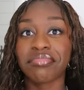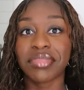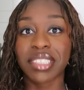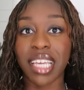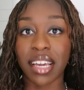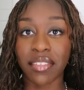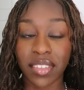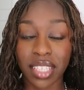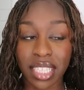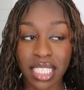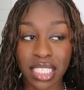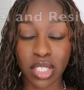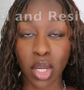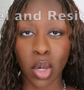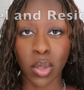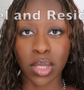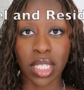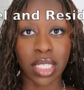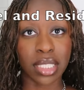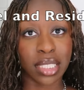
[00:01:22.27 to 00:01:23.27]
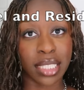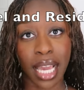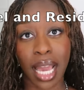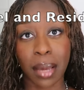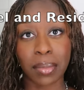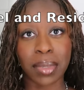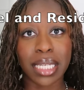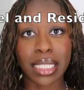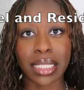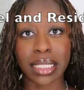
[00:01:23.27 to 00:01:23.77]
definitely this is a hotel stay
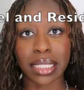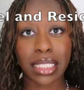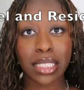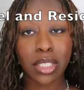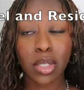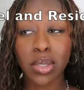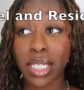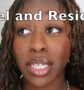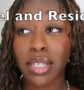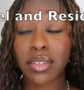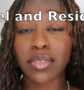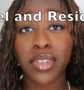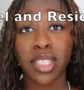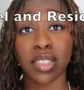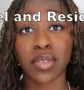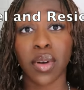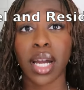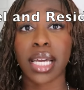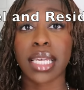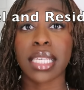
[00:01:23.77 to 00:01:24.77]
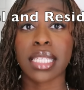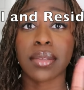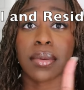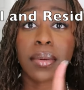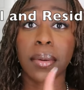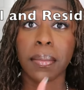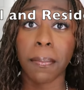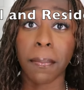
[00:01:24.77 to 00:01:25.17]
at because this hotel first of all is